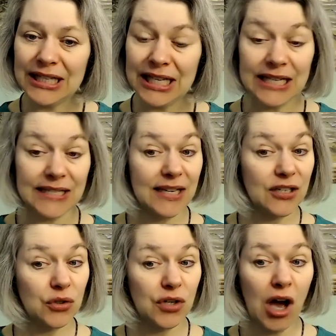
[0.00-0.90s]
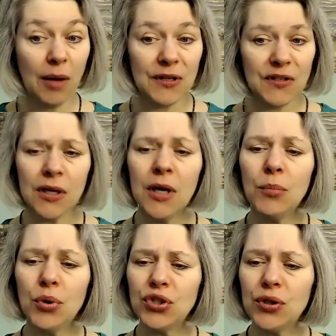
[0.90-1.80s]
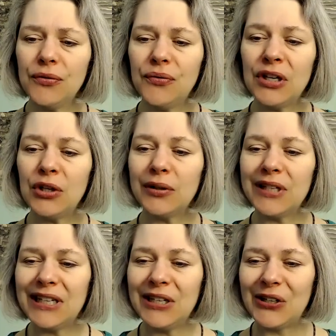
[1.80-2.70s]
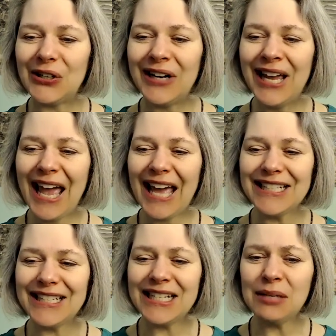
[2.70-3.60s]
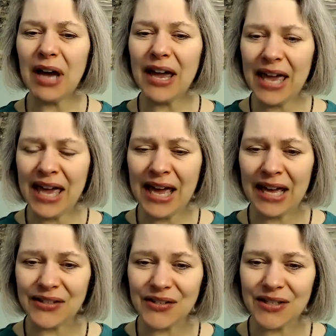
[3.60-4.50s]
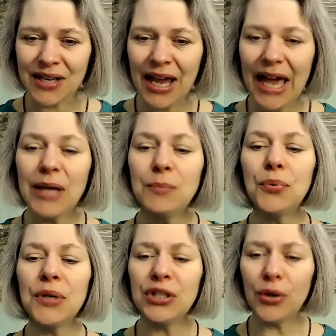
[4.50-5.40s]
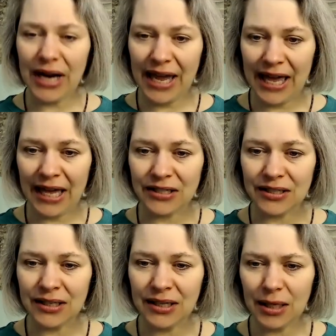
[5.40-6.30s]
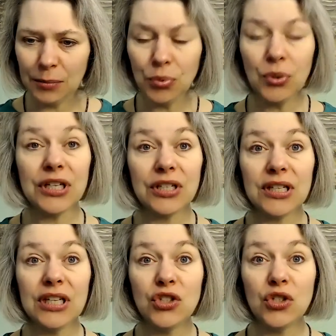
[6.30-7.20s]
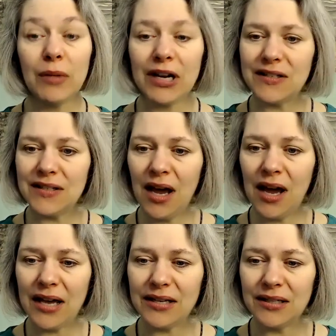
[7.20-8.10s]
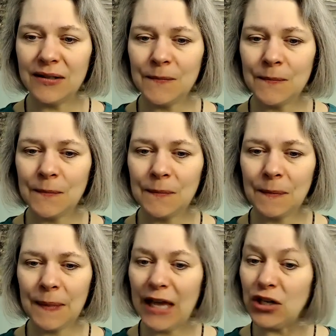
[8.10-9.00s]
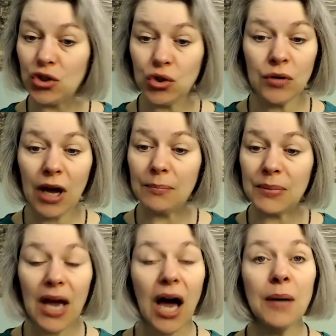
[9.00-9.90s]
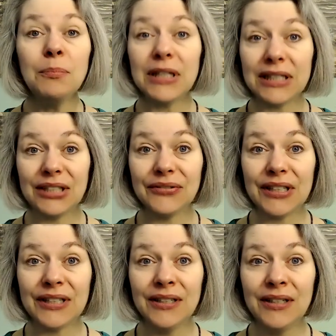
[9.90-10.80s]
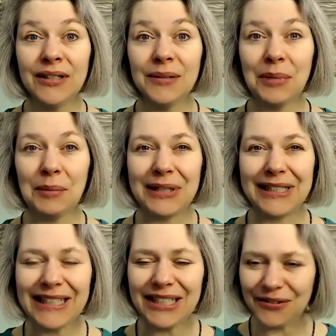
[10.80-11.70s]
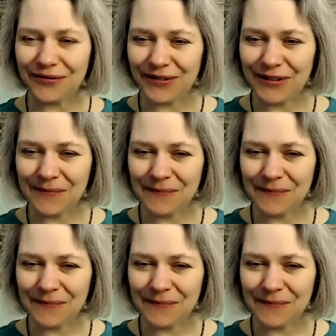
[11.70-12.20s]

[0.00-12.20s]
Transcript: Then he said to Thomas, Put your finger here and see my hands, and bring your hand and put it into my side. And do not be unbelieving, but believe.